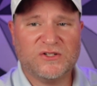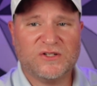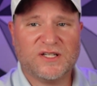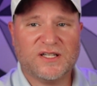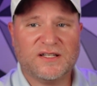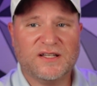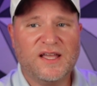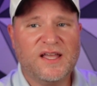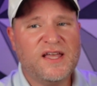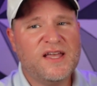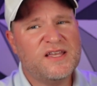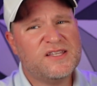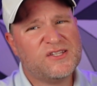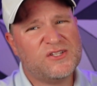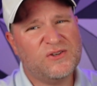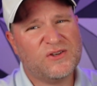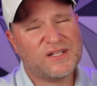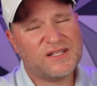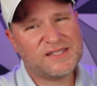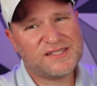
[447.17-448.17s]
You can
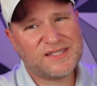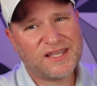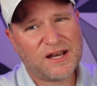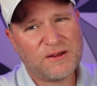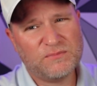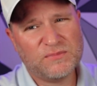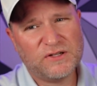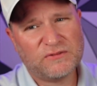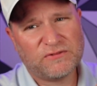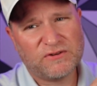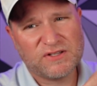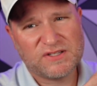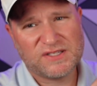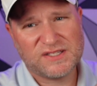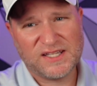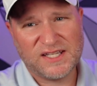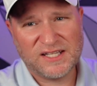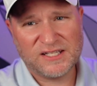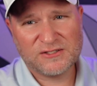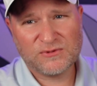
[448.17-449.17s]
set up different
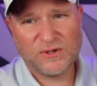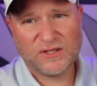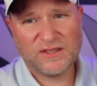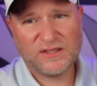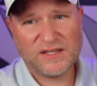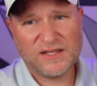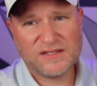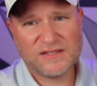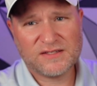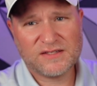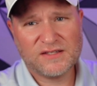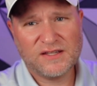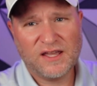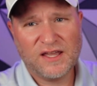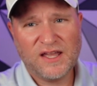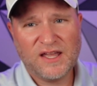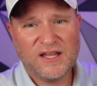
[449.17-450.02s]
scenes with this.